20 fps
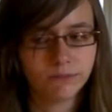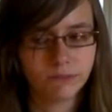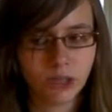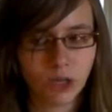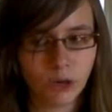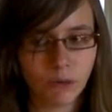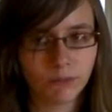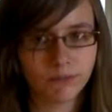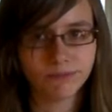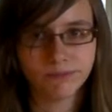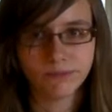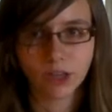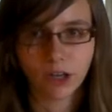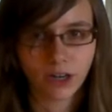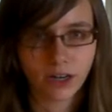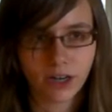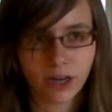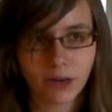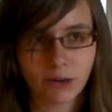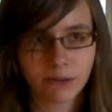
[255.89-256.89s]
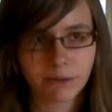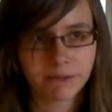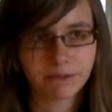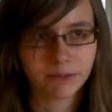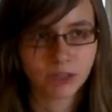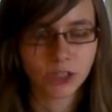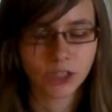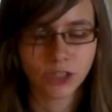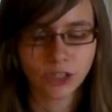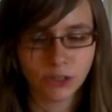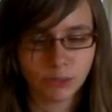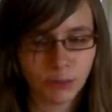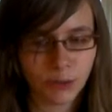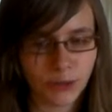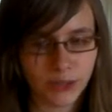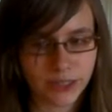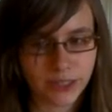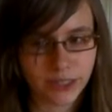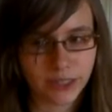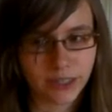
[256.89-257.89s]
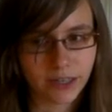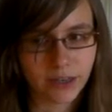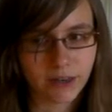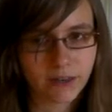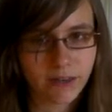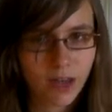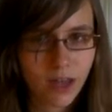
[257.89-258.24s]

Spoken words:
No, not a noun, just subordinating.